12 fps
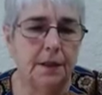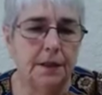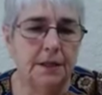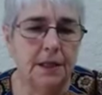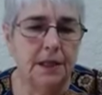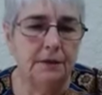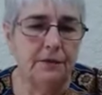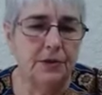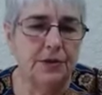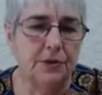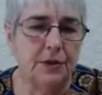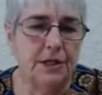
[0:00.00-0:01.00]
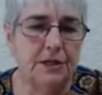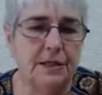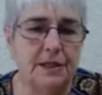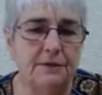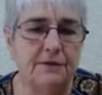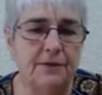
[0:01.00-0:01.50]
starting in verse 3, it
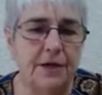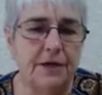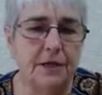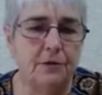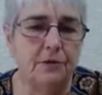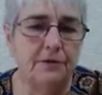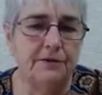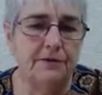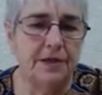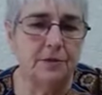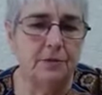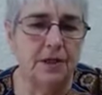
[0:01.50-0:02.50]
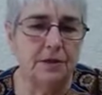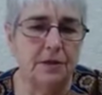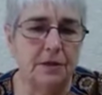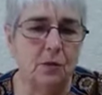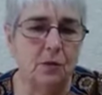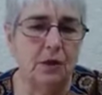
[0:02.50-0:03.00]
says, "The fighting grew fierce around
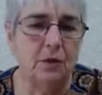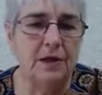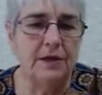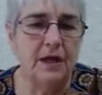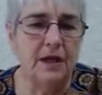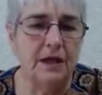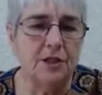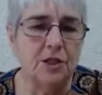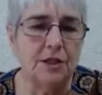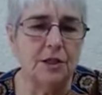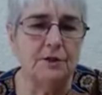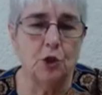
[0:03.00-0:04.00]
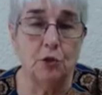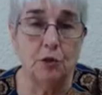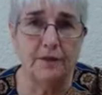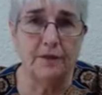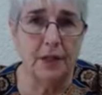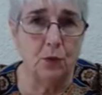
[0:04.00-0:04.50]
Saul, and when the archers overtook
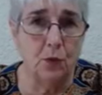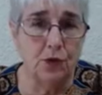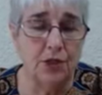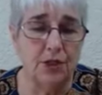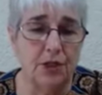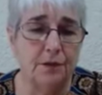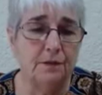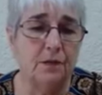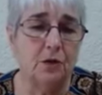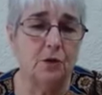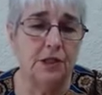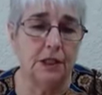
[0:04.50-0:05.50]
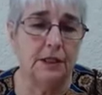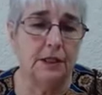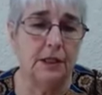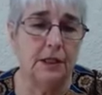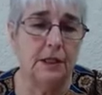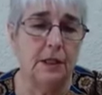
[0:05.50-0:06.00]
him, they wounded him
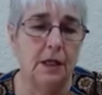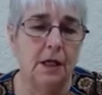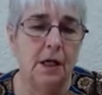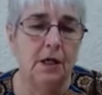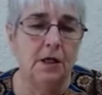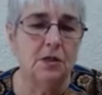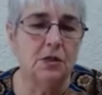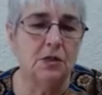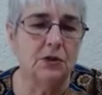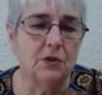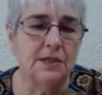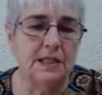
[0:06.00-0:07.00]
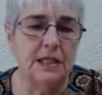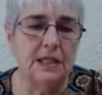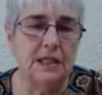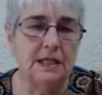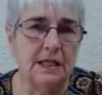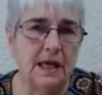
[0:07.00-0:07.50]
critically. Saul said
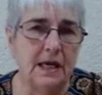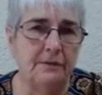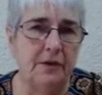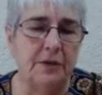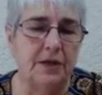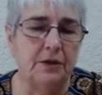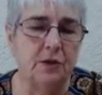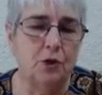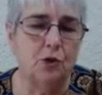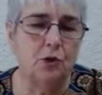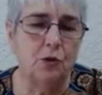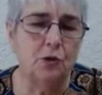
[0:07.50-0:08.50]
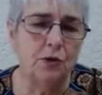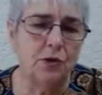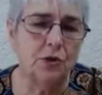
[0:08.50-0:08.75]
to his armor-bearer, 'Draw your